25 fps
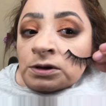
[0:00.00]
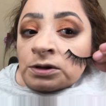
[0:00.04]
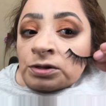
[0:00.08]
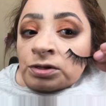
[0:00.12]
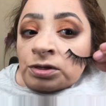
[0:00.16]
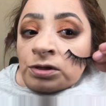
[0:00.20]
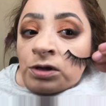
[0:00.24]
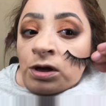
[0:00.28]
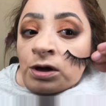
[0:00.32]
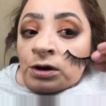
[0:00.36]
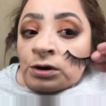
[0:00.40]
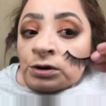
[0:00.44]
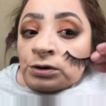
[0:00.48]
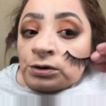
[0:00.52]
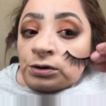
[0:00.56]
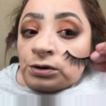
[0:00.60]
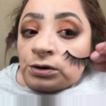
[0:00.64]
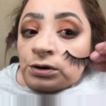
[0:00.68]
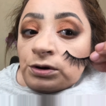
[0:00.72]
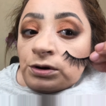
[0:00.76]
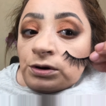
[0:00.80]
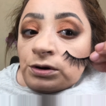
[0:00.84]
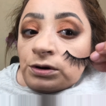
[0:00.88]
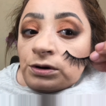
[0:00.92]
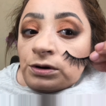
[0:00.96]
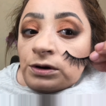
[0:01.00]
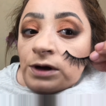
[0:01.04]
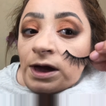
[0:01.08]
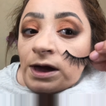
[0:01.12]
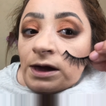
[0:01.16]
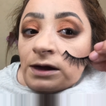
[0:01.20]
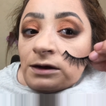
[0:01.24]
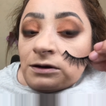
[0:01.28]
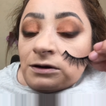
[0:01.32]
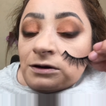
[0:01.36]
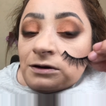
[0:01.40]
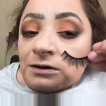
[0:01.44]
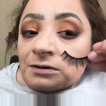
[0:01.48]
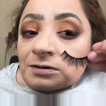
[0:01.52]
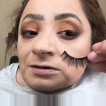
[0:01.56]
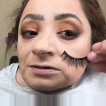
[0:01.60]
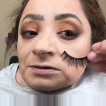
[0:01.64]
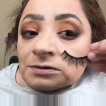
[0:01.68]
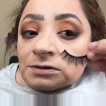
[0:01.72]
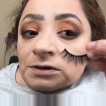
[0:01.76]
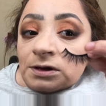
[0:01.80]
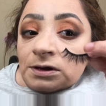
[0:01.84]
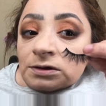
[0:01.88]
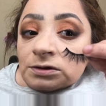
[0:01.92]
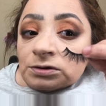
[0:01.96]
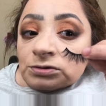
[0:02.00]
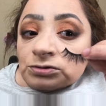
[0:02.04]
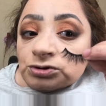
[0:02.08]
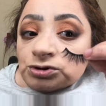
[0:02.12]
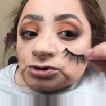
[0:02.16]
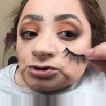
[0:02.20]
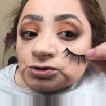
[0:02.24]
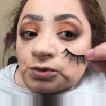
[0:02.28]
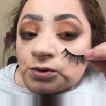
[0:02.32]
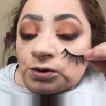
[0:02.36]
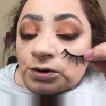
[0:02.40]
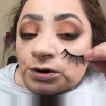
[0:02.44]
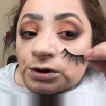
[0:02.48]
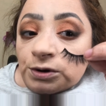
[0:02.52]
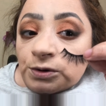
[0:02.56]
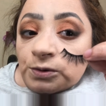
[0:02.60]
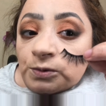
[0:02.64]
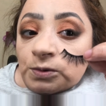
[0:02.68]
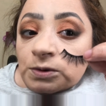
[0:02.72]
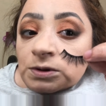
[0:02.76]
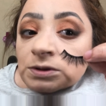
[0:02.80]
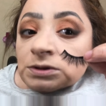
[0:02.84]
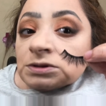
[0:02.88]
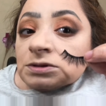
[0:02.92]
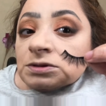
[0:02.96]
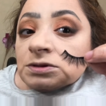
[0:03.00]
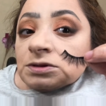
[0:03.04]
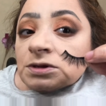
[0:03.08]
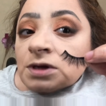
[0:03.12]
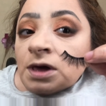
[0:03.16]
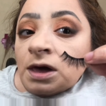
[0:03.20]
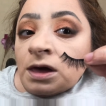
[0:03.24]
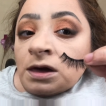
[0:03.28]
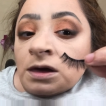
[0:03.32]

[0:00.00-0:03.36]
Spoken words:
longer hairs and then the shorter ones.